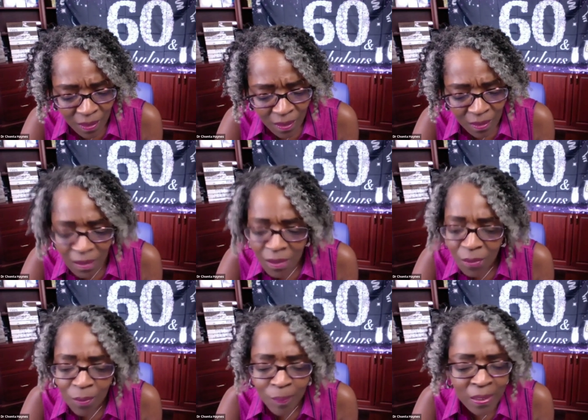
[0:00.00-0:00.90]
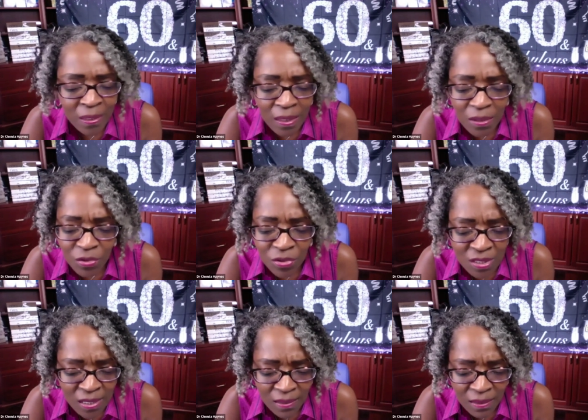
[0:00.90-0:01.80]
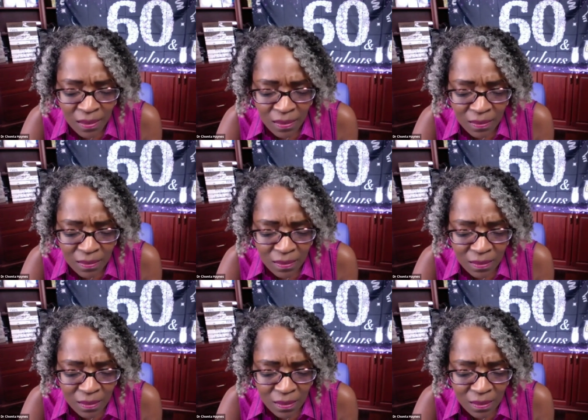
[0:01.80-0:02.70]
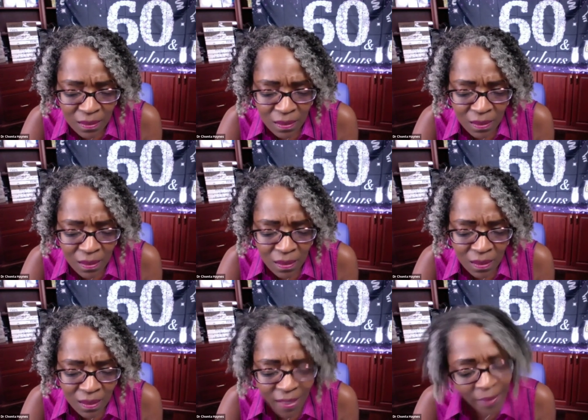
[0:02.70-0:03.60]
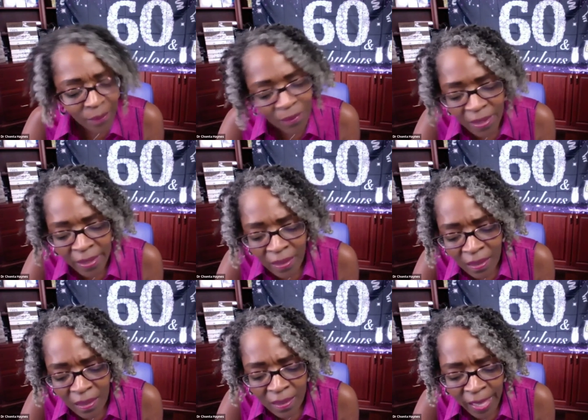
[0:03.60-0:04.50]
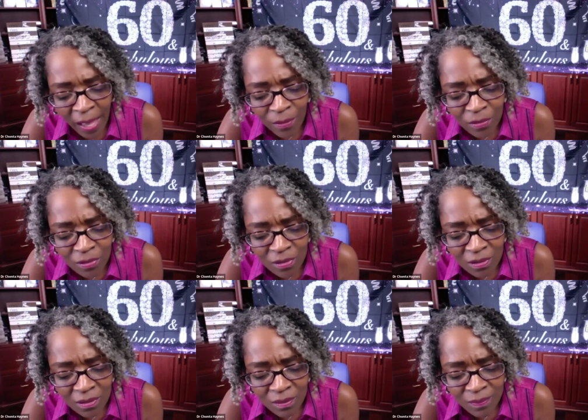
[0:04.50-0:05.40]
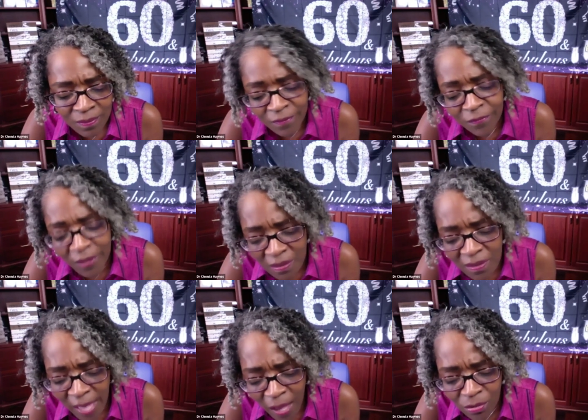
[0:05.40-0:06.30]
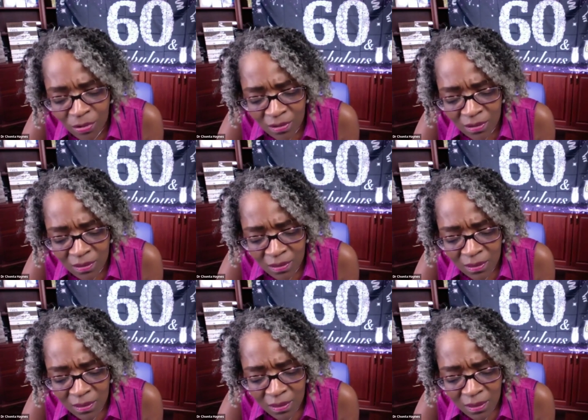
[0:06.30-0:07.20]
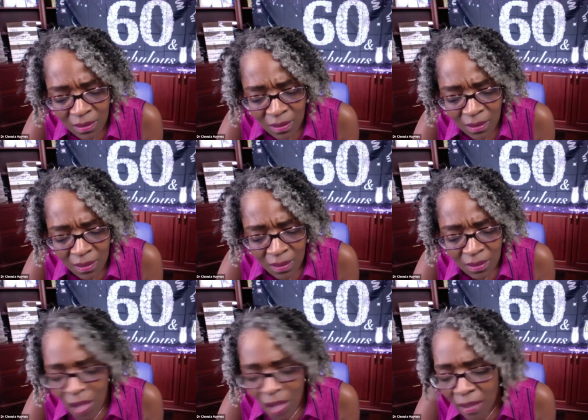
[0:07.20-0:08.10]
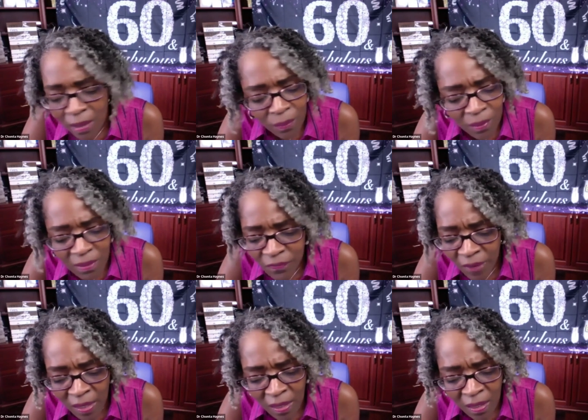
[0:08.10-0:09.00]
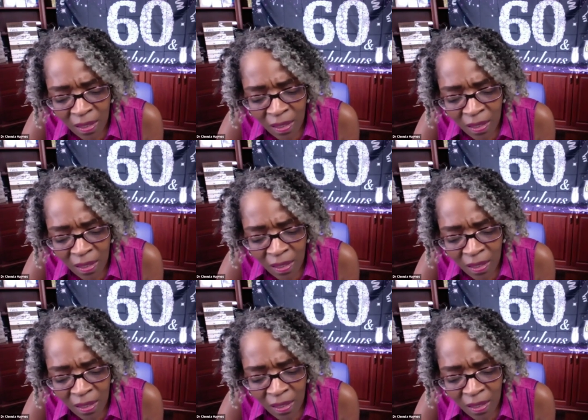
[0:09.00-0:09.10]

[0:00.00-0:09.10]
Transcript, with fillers: that there will be an understanding, like we're laying on a couch, but a friend's couch, talking with a friend